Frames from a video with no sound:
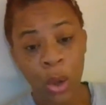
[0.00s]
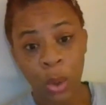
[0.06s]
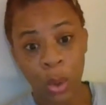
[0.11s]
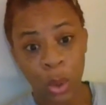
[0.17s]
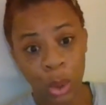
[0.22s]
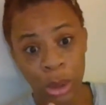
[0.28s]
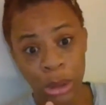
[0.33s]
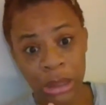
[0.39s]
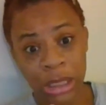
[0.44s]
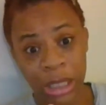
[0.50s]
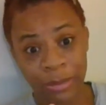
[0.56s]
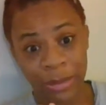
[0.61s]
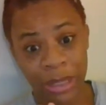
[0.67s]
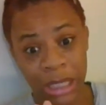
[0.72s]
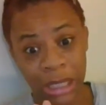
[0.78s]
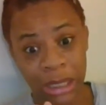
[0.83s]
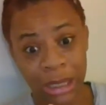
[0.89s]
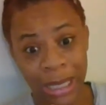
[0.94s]
or
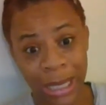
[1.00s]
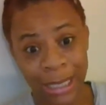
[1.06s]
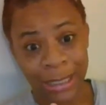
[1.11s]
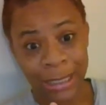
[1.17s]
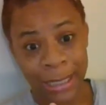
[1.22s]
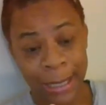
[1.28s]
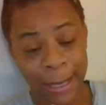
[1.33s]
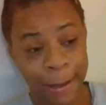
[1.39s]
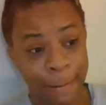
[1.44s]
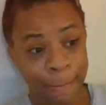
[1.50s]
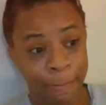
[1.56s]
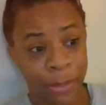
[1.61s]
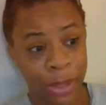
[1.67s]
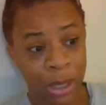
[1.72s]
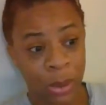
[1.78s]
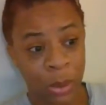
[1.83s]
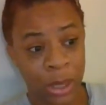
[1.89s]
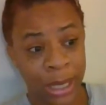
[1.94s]
something like that,
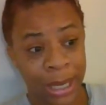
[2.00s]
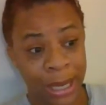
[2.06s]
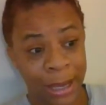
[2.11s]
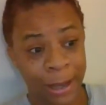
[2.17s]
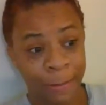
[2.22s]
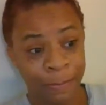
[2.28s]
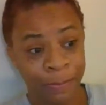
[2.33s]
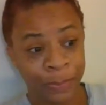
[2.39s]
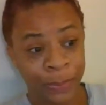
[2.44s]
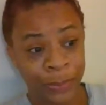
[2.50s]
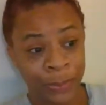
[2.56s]
okay?